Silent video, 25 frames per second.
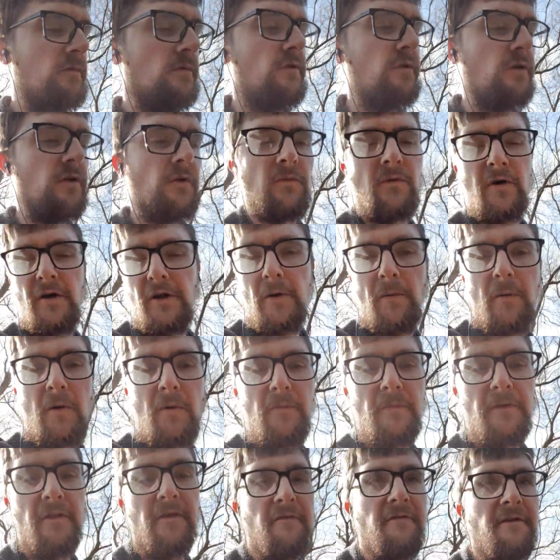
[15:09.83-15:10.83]
do what you want
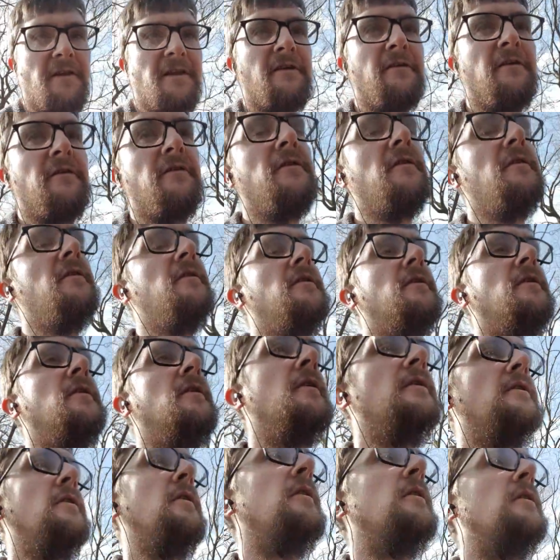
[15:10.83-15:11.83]
with the villains.
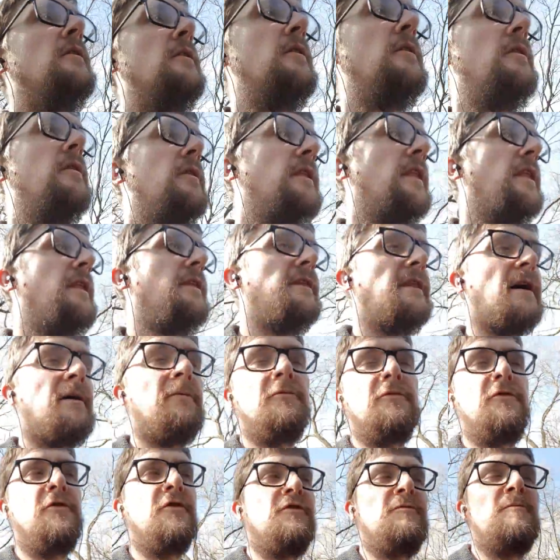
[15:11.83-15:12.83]
That
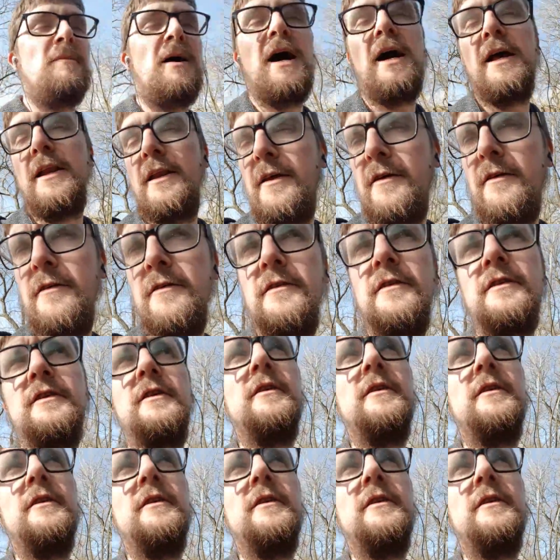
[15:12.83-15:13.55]
was just my list.